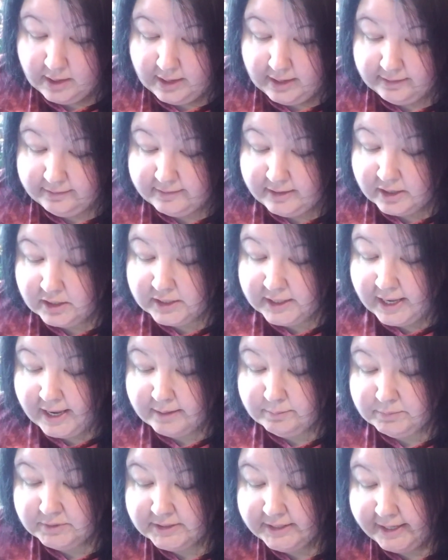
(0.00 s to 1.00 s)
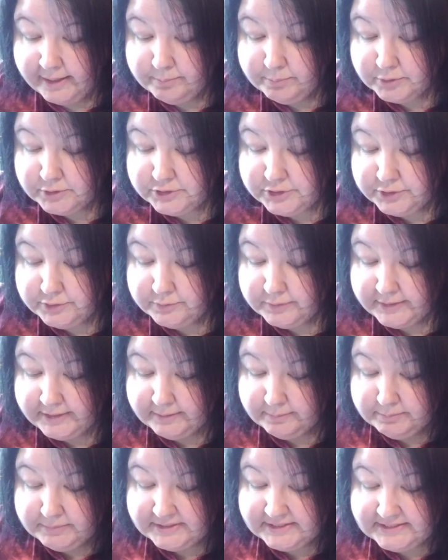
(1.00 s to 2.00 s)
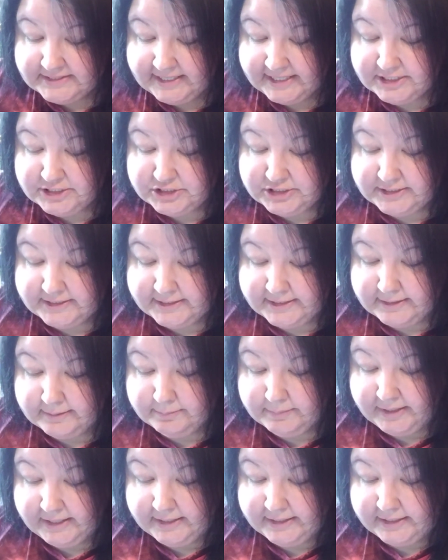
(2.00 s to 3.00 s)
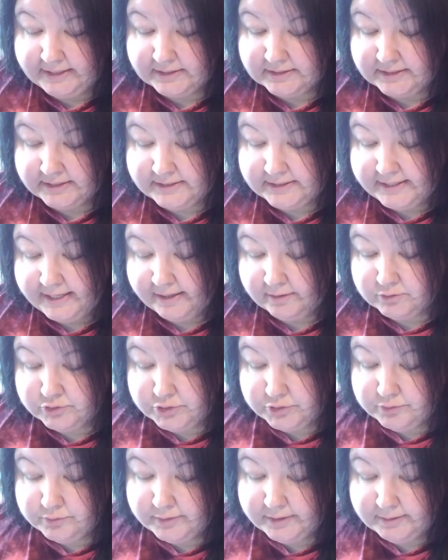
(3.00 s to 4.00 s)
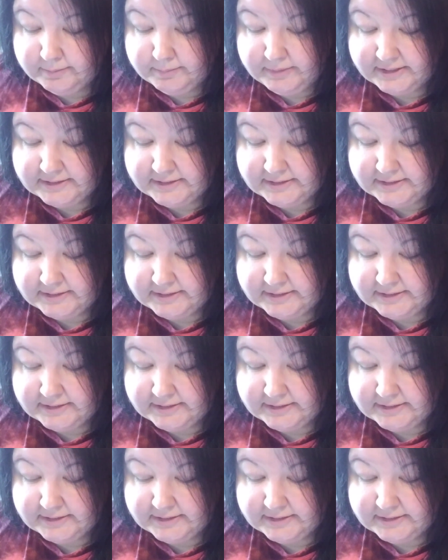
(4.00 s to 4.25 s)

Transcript: And there came a leper to him, beseeching him, and kneeling down to him,